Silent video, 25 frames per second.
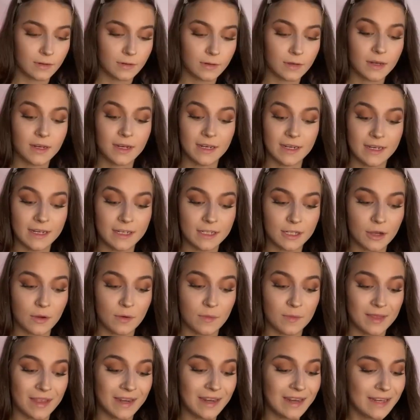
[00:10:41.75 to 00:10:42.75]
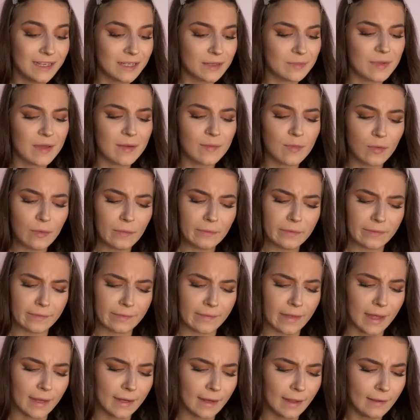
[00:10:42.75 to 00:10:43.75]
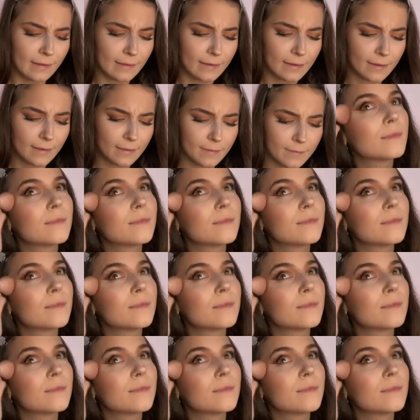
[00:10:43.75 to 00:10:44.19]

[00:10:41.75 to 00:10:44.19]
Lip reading: Gonna need to go in with a little bit more than that, Nick.